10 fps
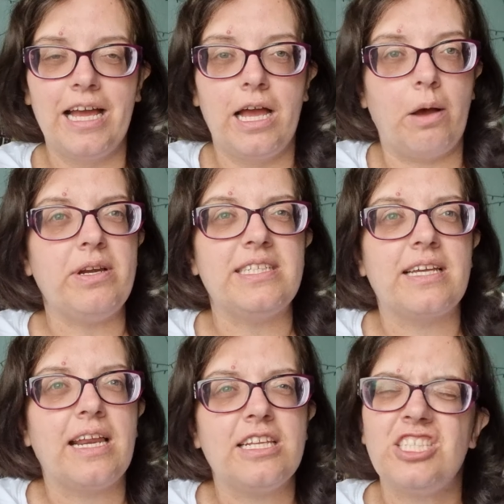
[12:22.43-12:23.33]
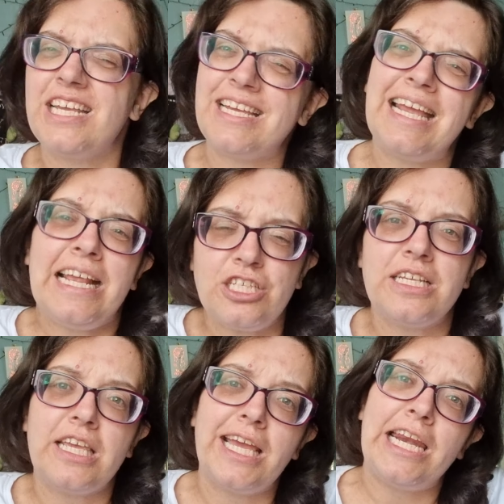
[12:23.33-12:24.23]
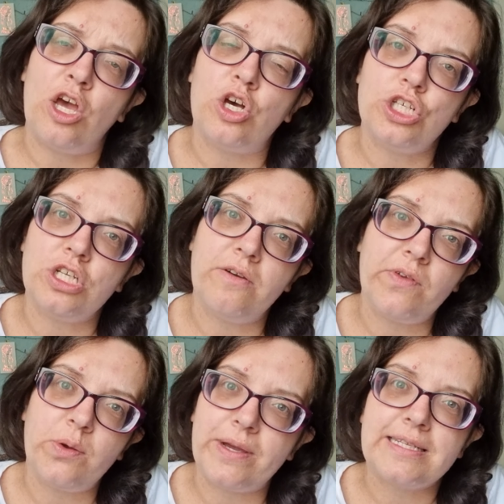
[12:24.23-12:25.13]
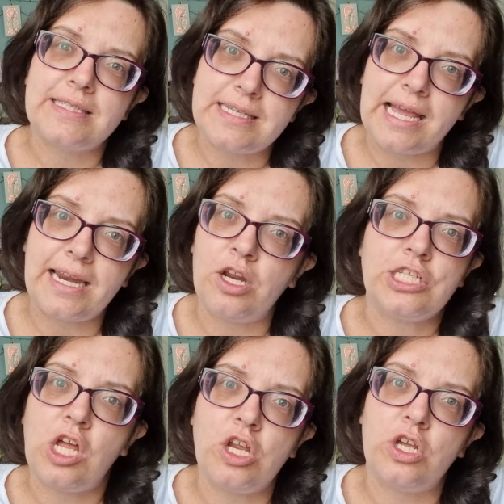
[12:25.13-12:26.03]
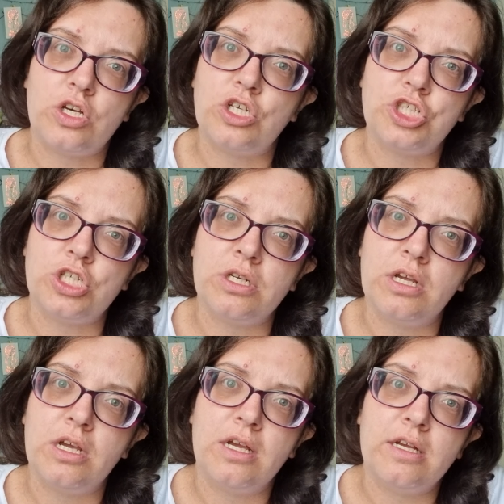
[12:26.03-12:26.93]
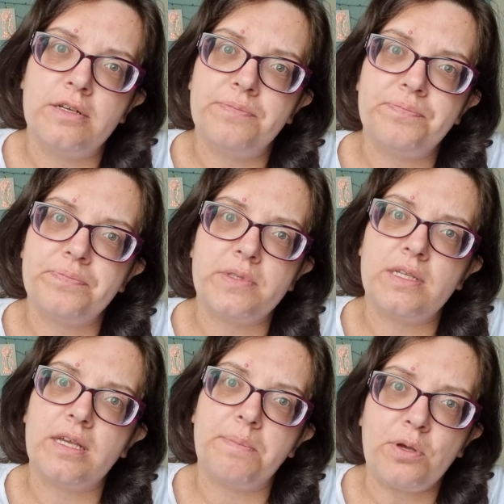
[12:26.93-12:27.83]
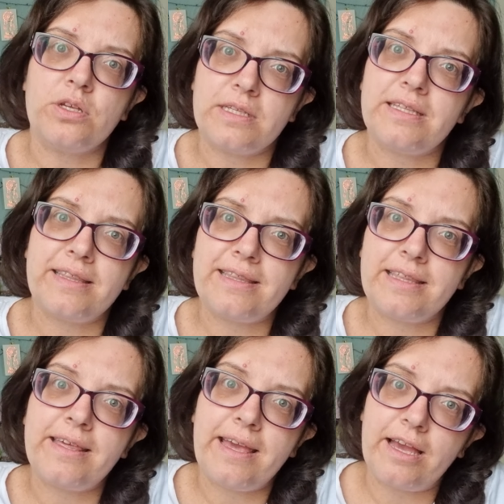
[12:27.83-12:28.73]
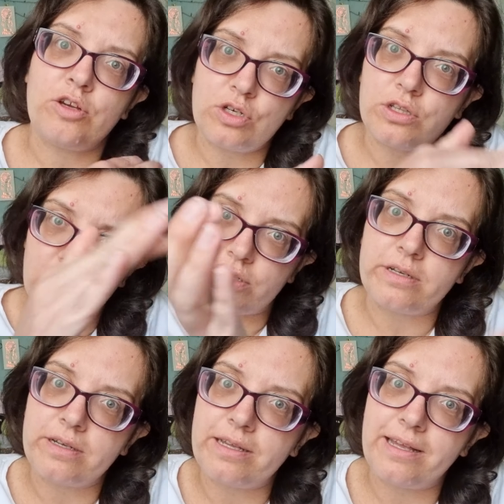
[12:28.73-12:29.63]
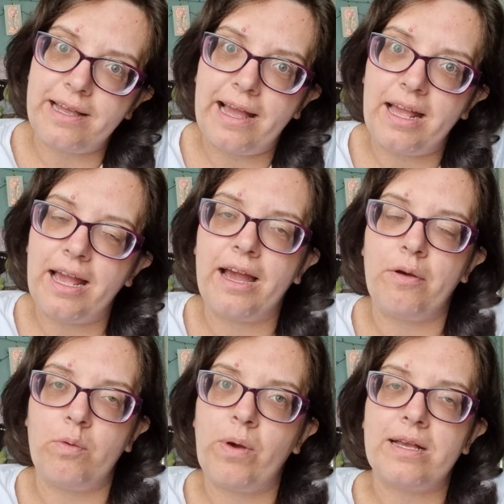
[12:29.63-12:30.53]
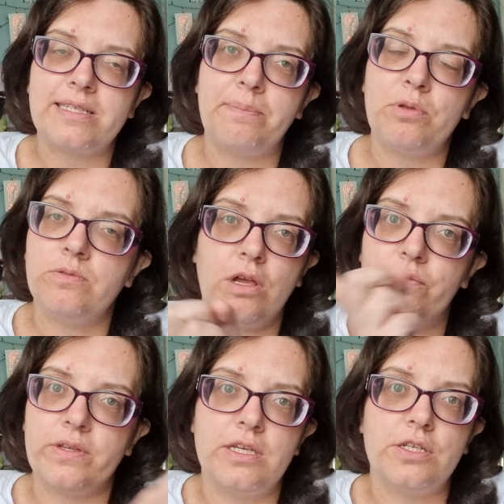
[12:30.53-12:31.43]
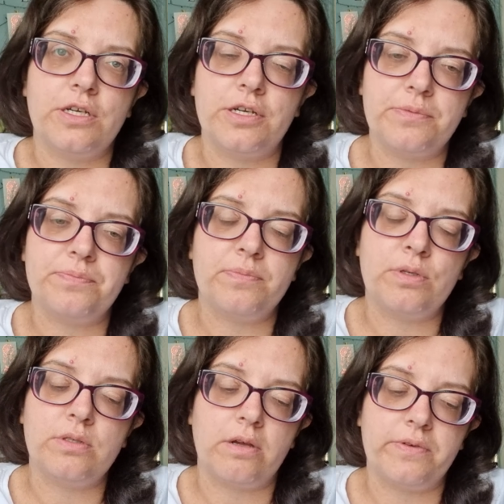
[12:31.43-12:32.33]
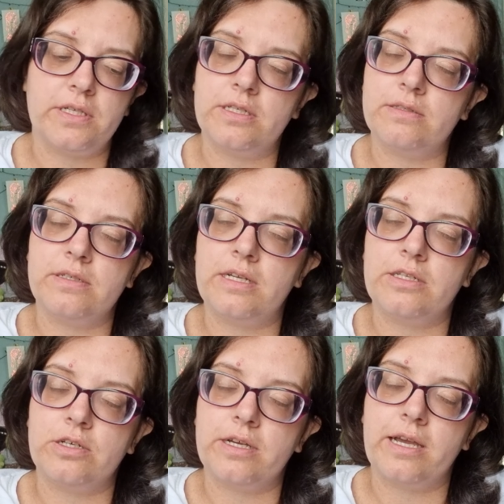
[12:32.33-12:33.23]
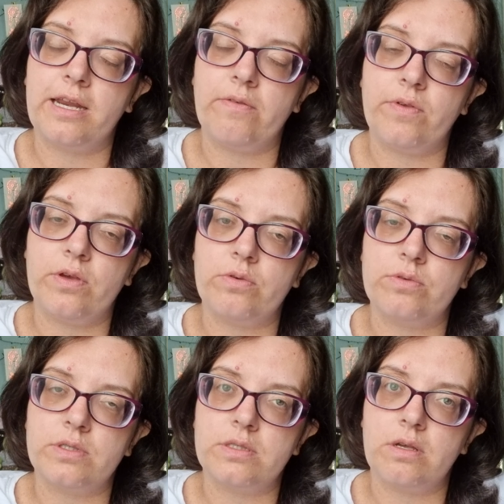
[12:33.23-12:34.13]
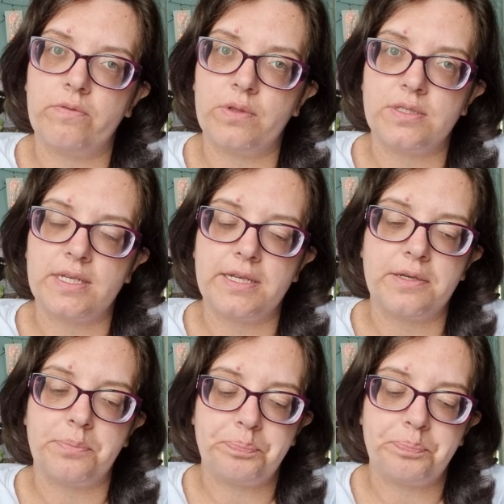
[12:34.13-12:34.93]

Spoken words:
want to say, can I just say you get an ocean view instead? I know it's not an ocean, but you get a good look out. Whilst at Blue Dolphin, you don't get any views of the sea.